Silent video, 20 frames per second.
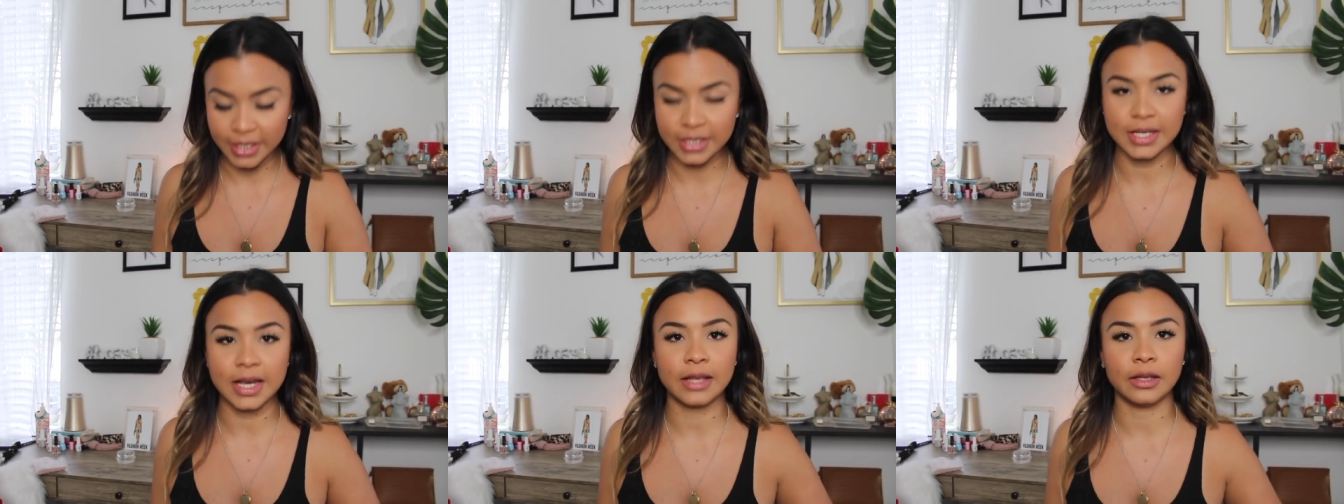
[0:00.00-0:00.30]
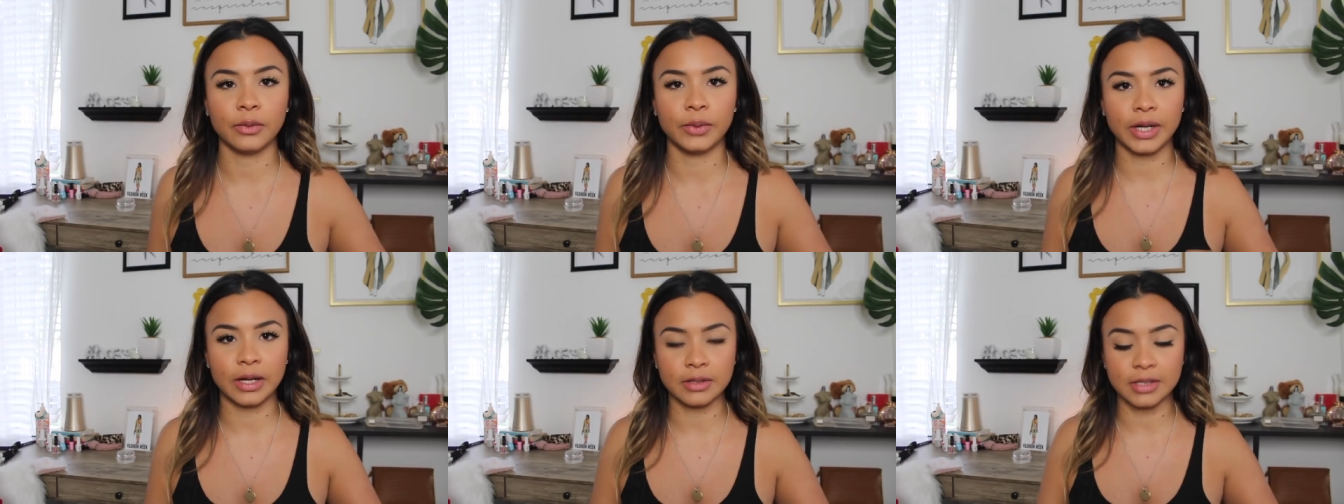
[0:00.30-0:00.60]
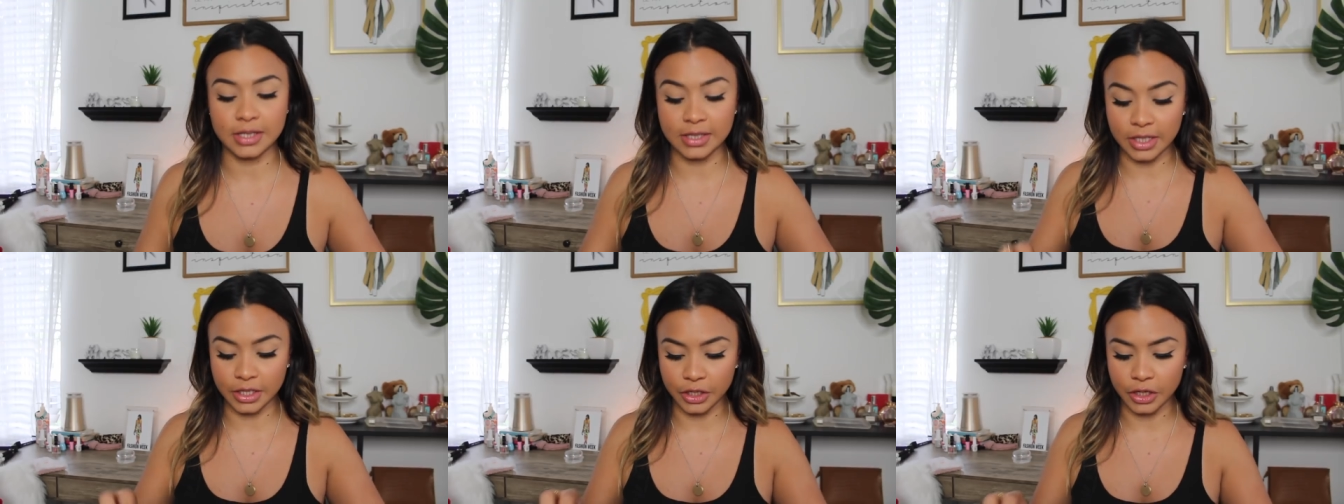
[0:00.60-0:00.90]
Me and Tyler went
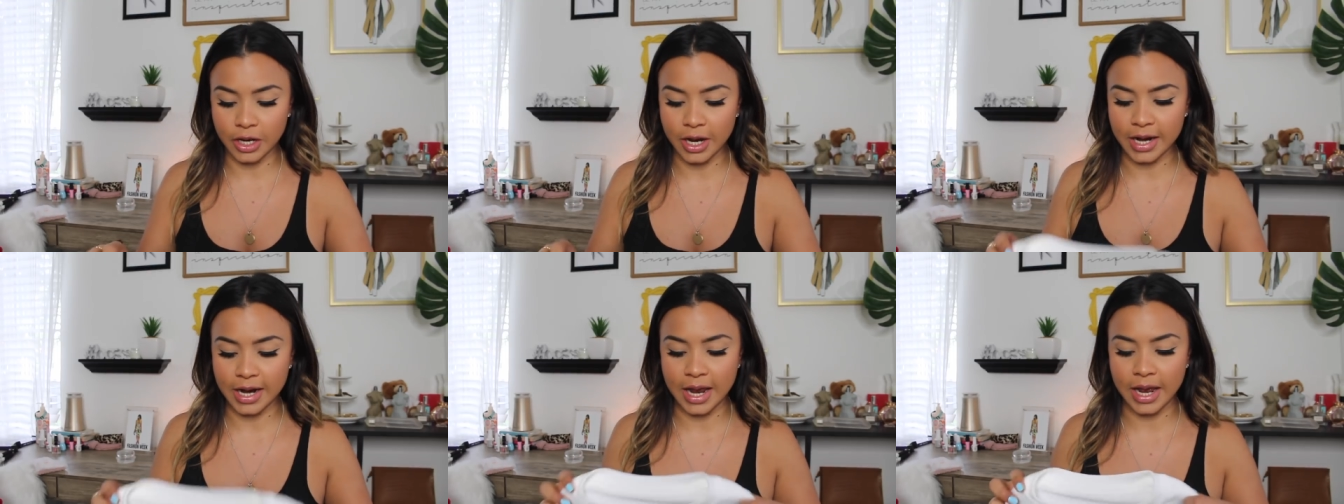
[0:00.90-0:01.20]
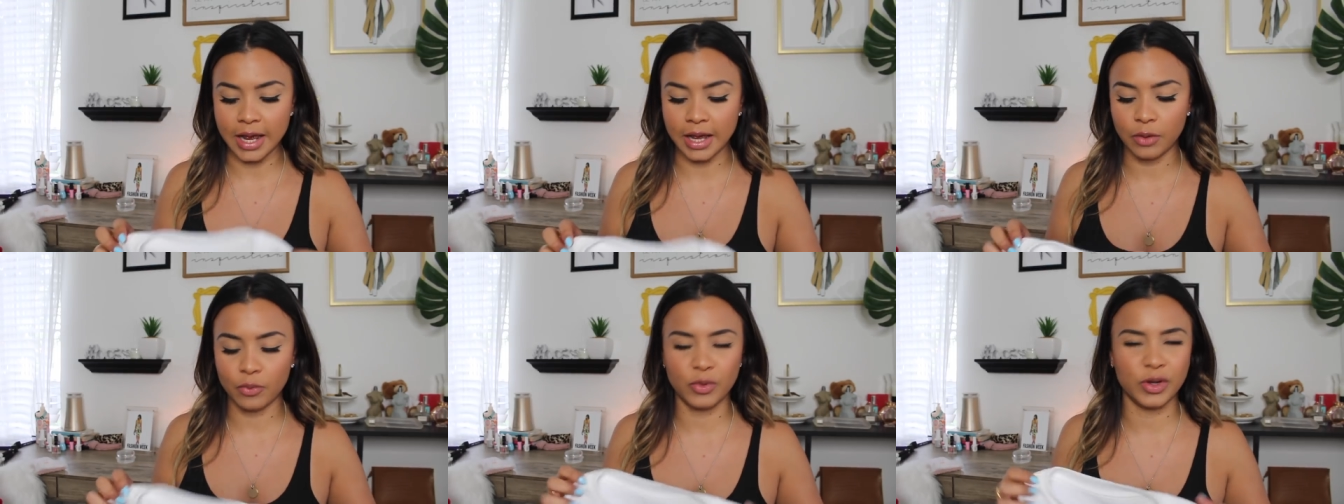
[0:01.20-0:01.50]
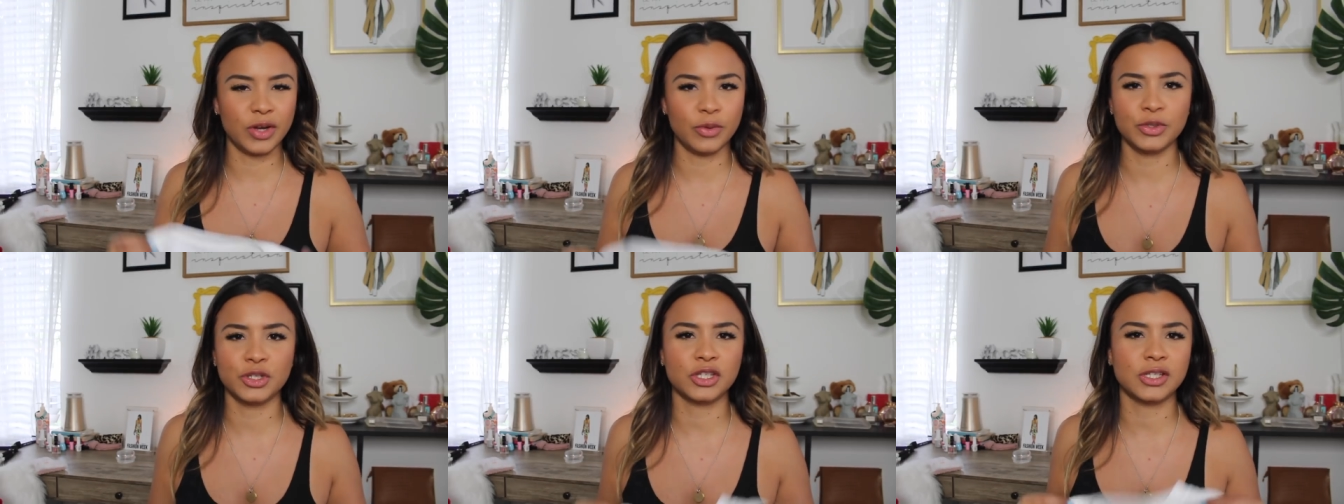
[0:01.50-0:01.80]
out to dinner, and it
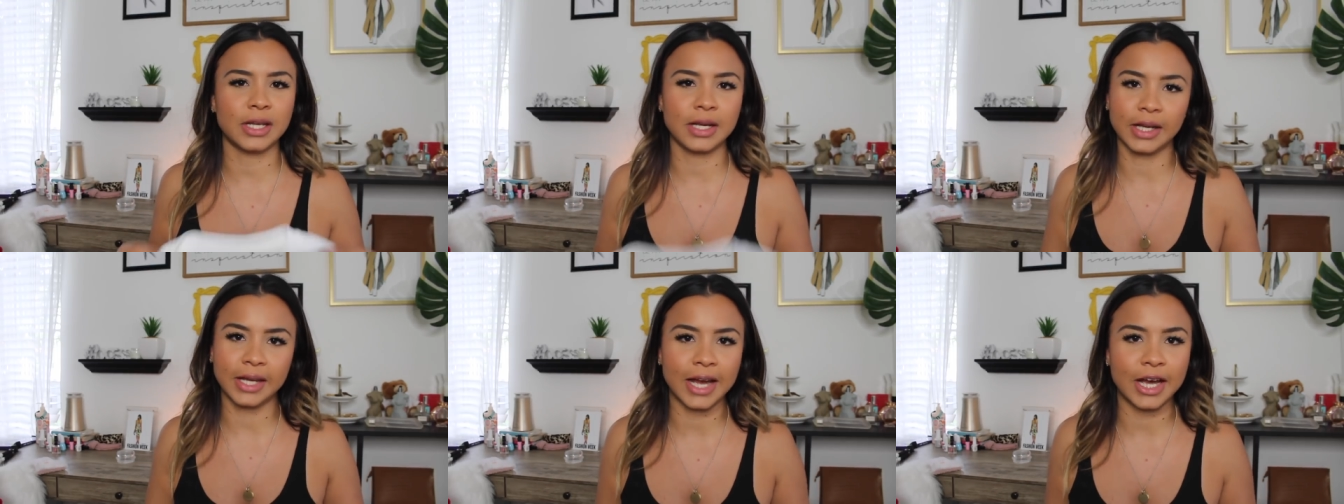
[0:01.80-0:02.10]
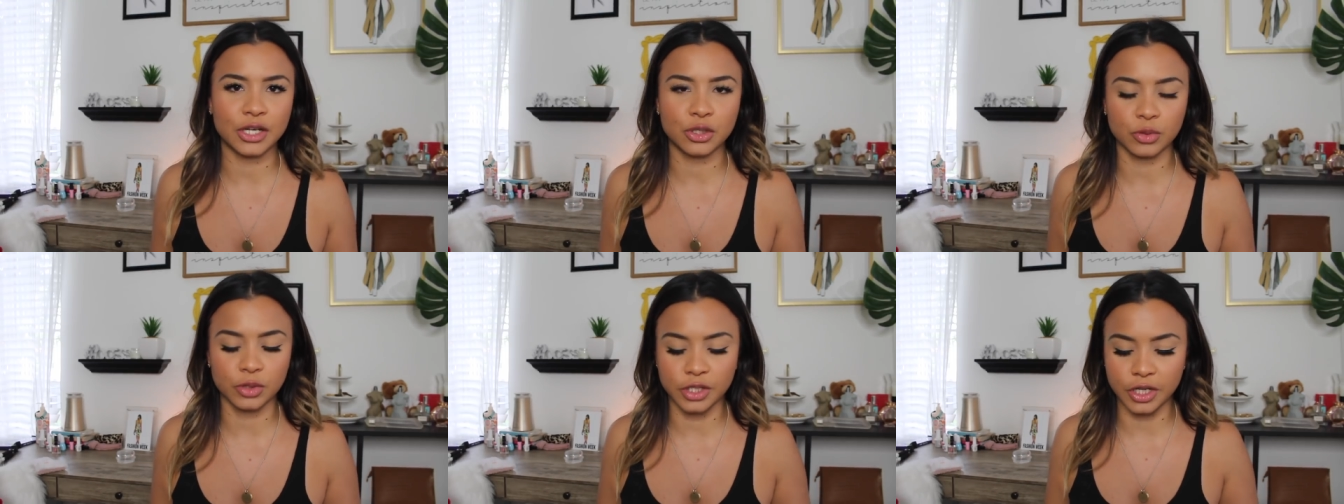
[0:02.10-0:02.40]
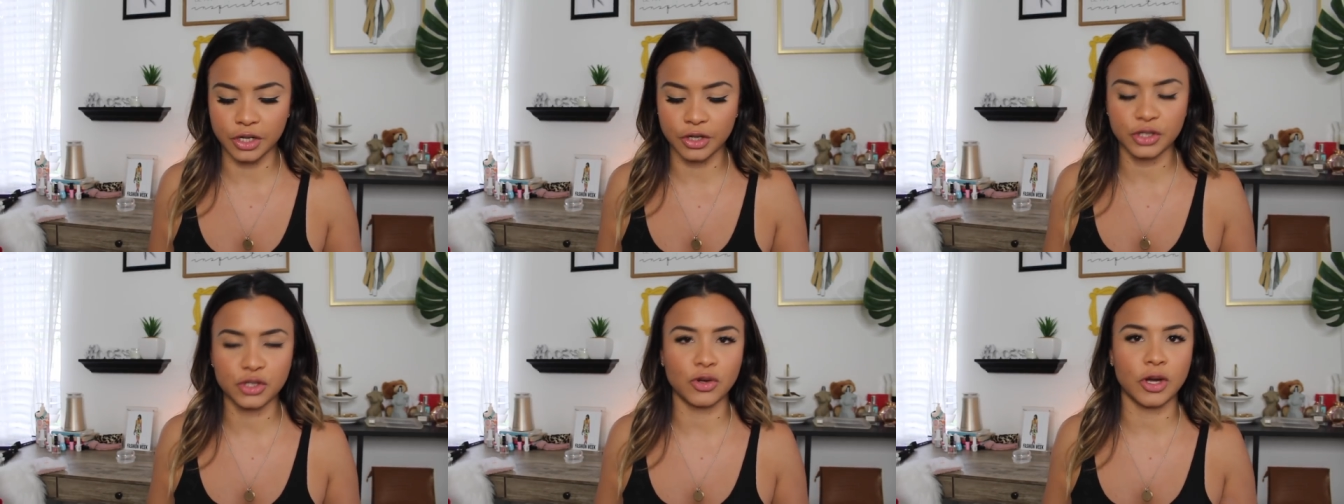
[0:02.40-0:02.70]
was just like a casual
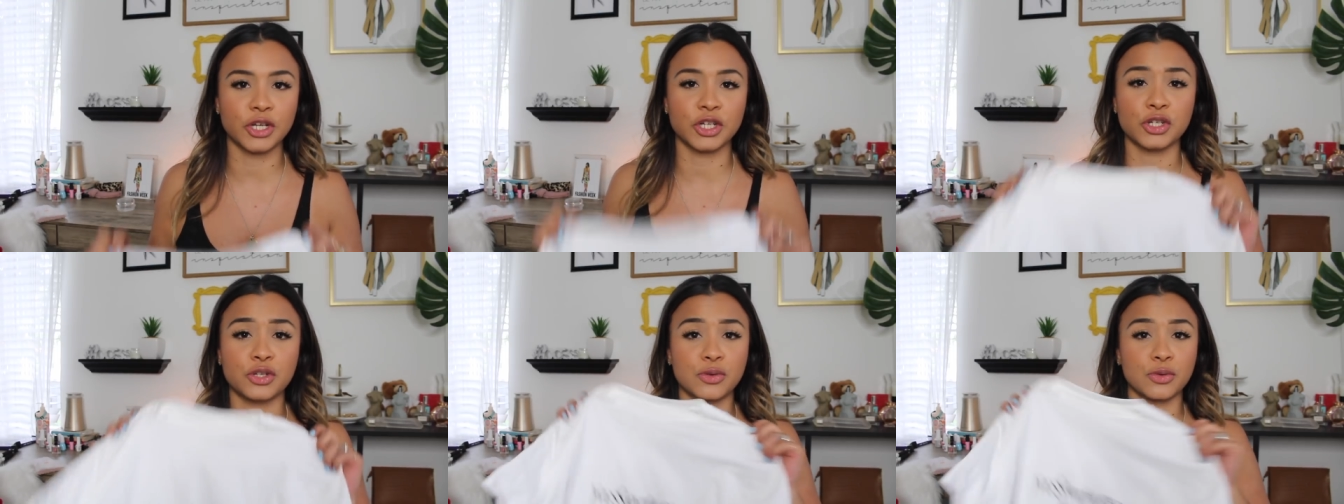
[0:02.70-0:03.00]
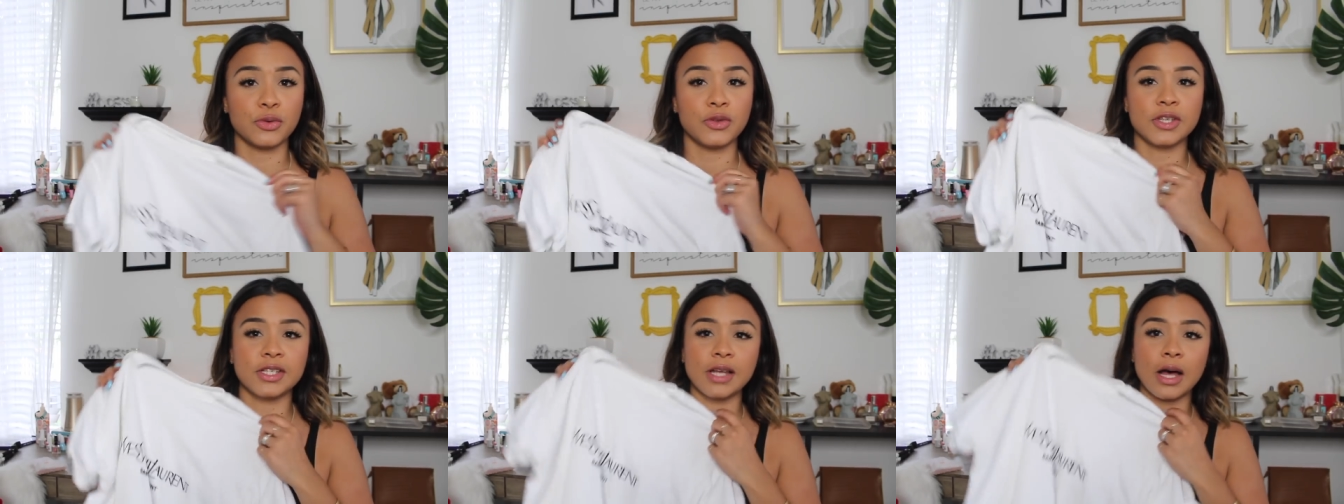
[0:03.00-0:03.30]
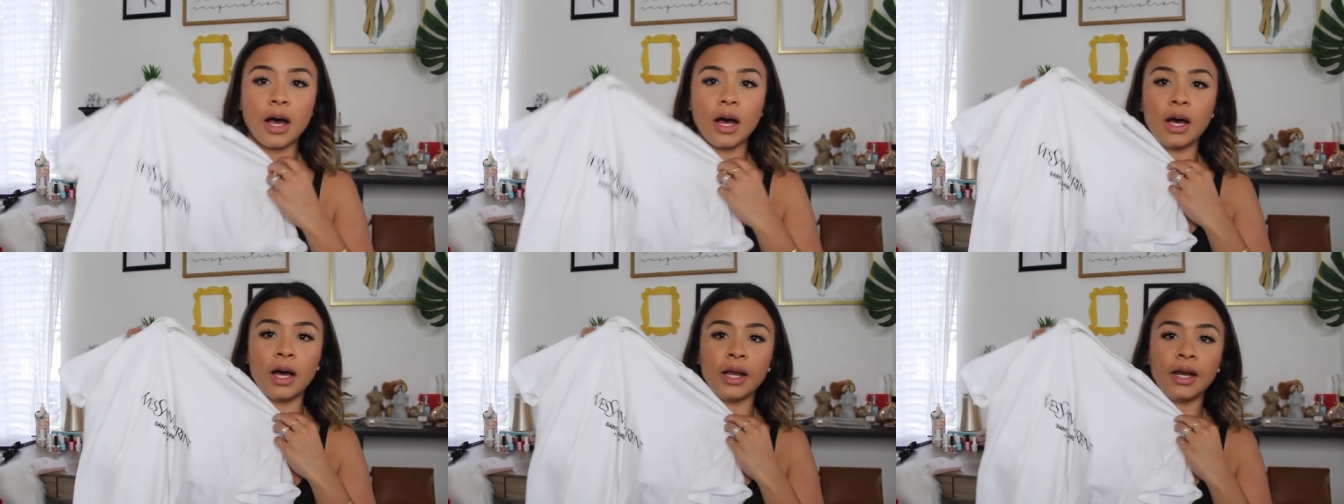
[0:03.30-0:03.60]
dinner, so I just threw this
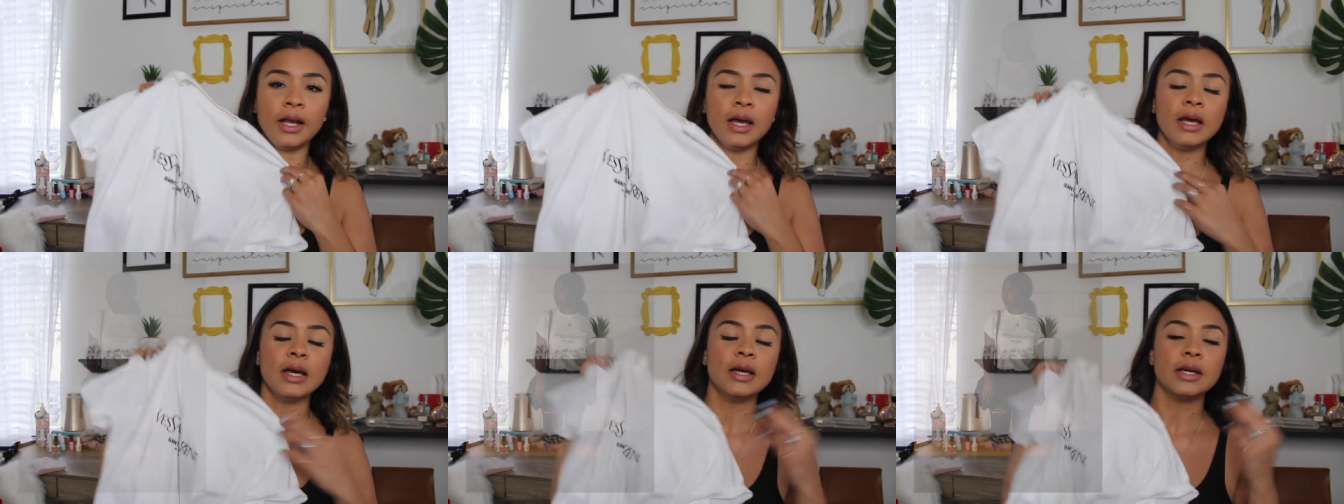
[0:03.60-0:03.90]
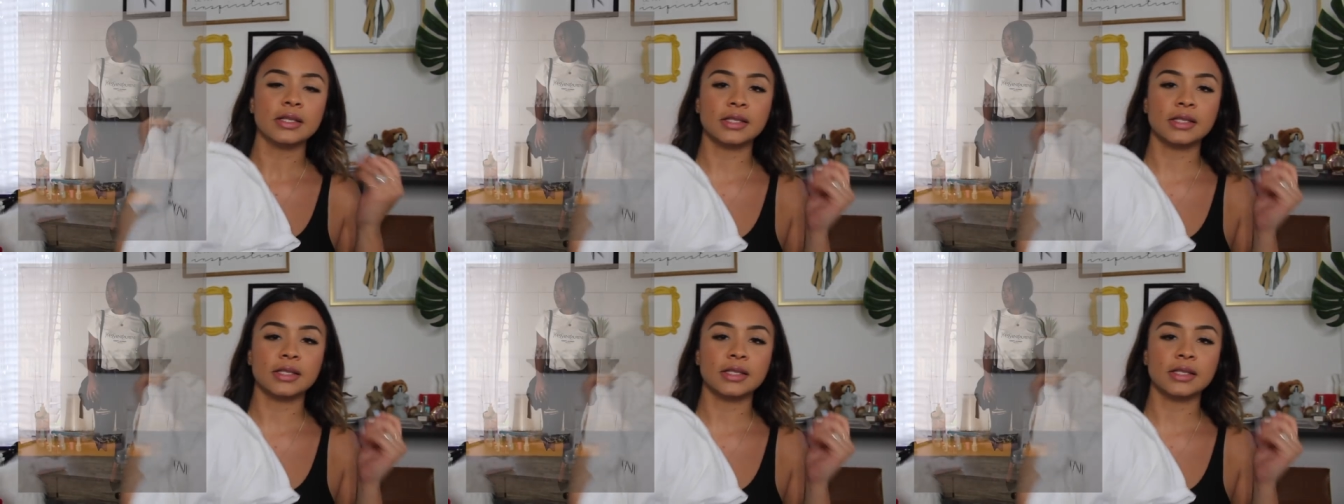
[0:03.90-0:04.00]
on,